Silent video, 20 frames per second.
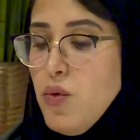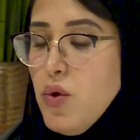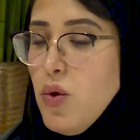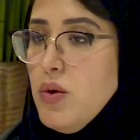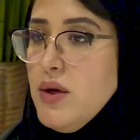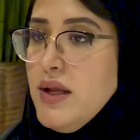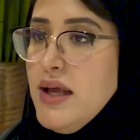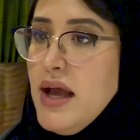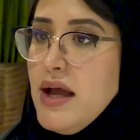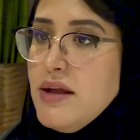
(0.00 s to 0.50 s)
we
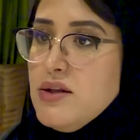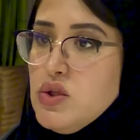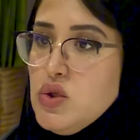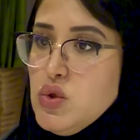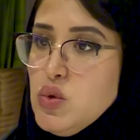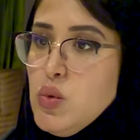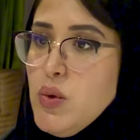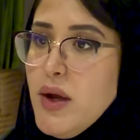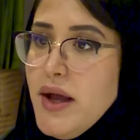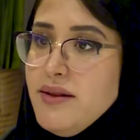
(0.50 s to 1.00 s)
only had
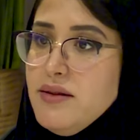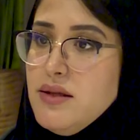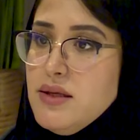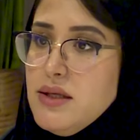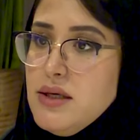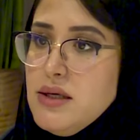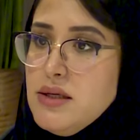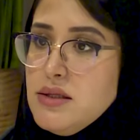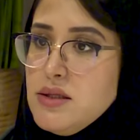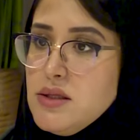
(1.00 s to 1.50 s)
two
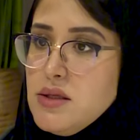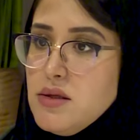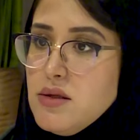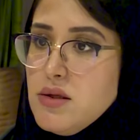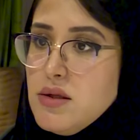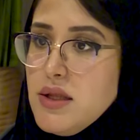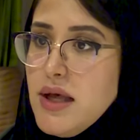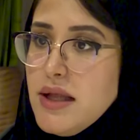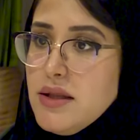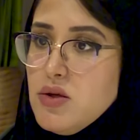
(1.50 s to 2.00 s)
entities
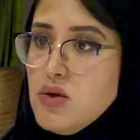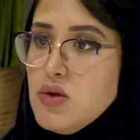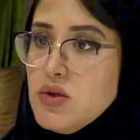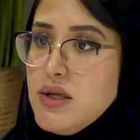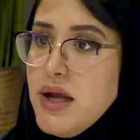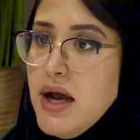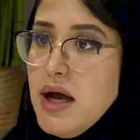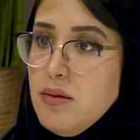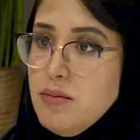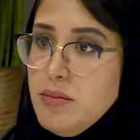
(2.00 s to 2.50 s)
that
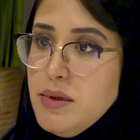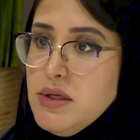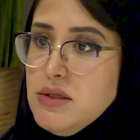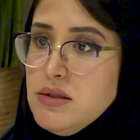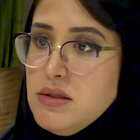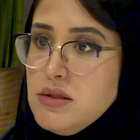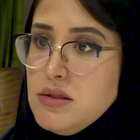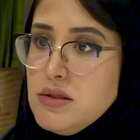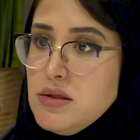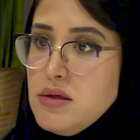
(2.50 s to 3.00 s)
could help
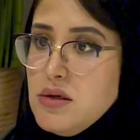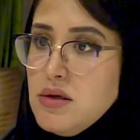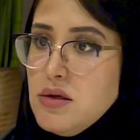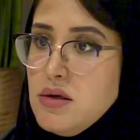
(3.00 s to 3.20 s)
us